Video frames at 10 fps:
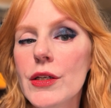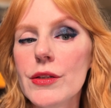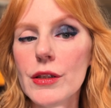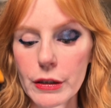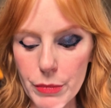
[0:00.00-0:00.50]

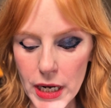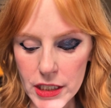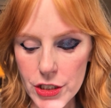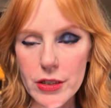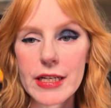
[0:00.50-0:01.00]
the lip
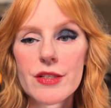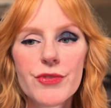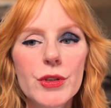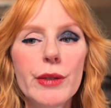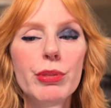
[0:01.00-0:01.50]
nectar has
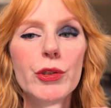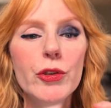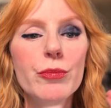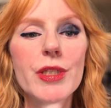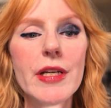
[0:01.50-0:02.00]
fully
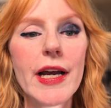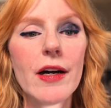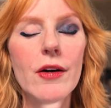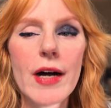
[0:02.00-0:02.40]
bloomed now.